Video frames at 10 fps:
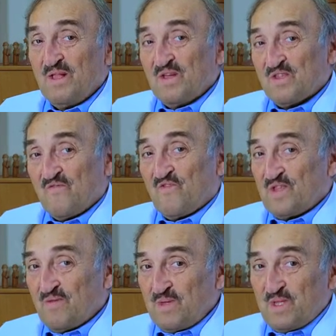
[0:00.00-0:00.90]
so for
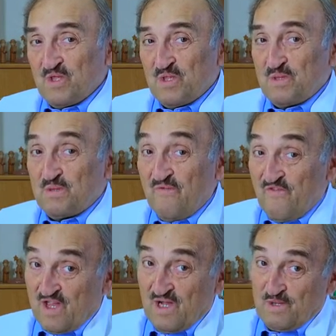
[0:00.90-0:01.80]
them it is
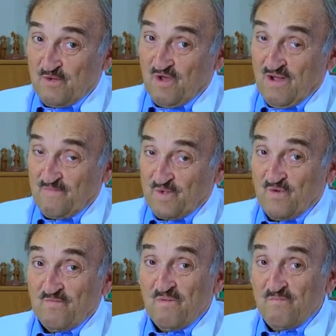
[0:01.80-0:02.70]
difficult to come to
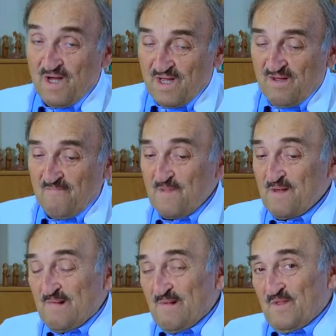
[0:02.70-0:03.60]
Mumbai.
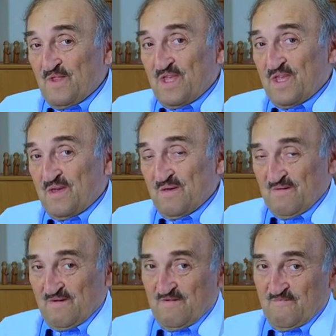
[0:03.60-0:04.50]
The
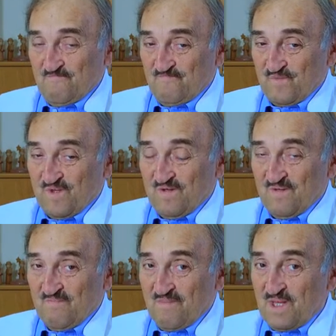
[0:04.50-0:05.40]

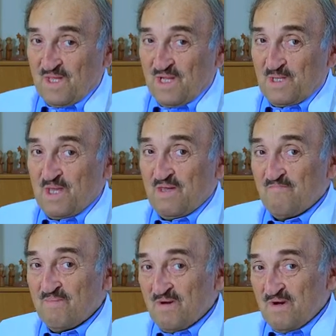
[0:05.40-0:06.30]
medical
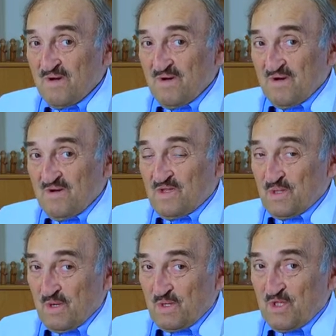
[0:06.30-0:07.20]
team, the
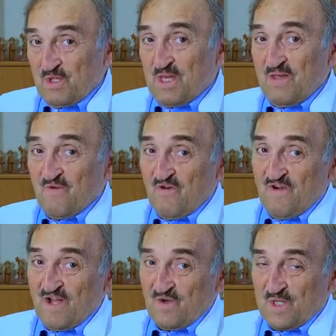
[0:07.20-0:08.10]
doctors team of
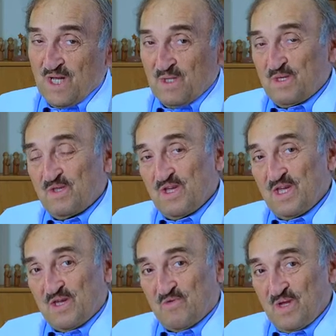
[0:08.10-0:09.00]
Ayushakti, they
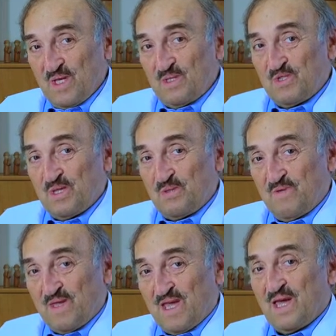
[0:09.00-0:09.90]
agreed that
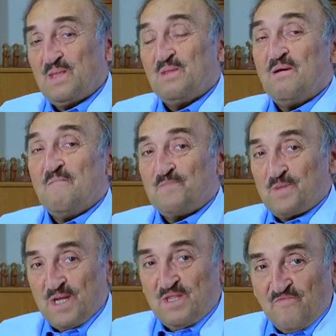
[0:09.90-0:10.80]
we can
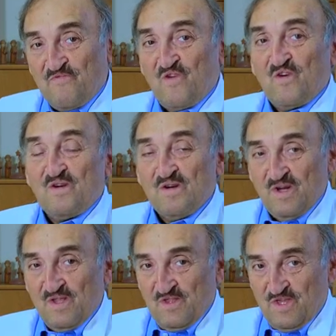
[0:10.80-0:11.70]
transfer
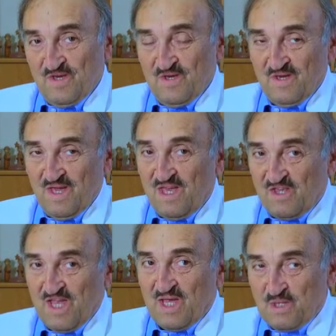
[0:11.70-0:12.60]
the
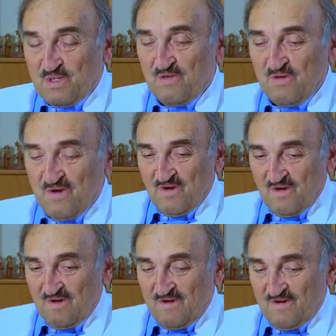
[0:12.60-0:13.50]
exact
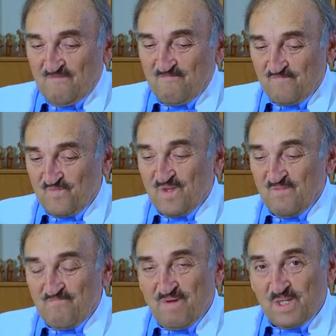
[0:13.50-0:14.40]

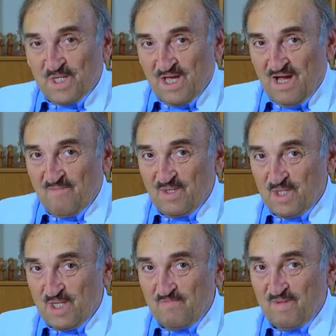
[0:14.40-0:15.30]
Panchakarma
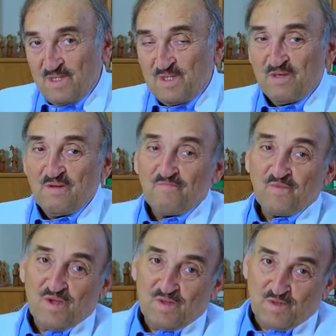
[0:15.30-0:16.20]
treatment
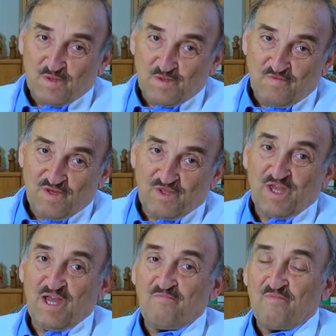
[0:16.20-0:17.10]
with the
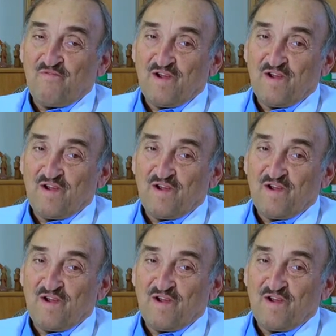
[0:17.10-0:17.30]
help of